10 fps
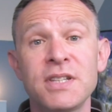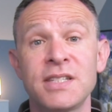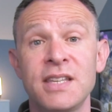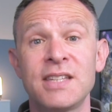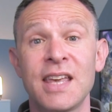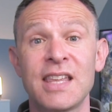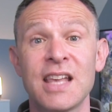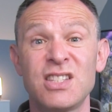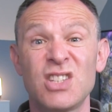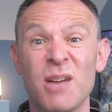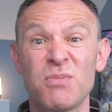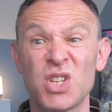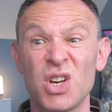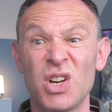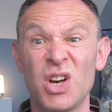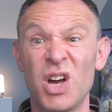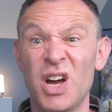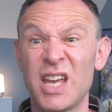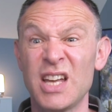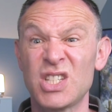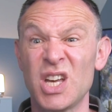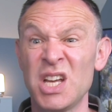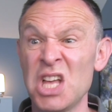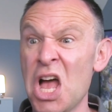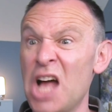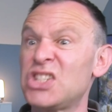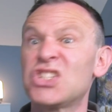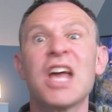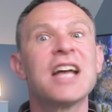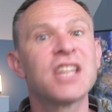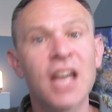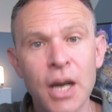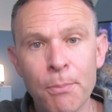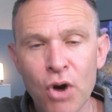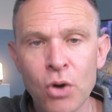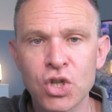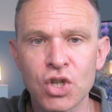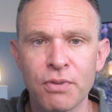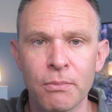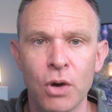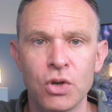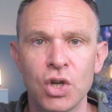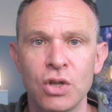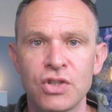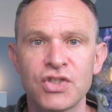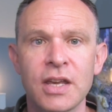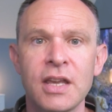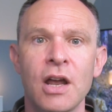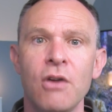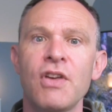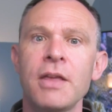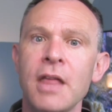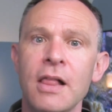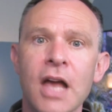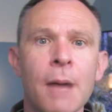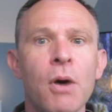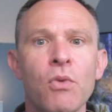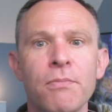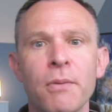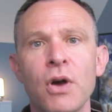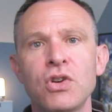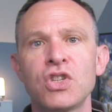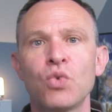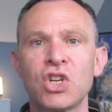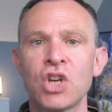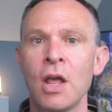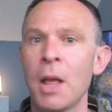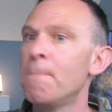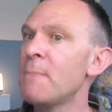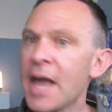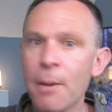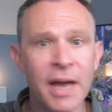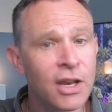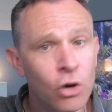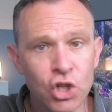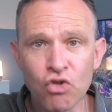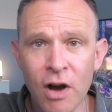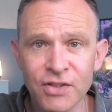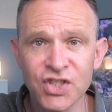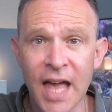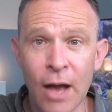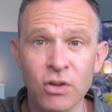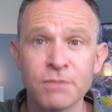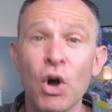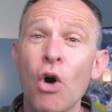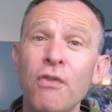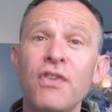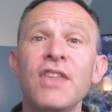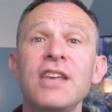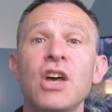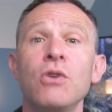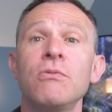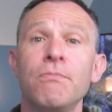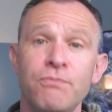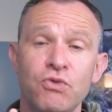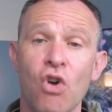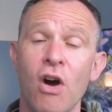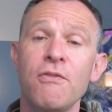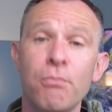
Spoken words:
businesses adapt, a scattergun approach to promotions. They'll come up with promotions which may or may not drive sales, but often they don't drive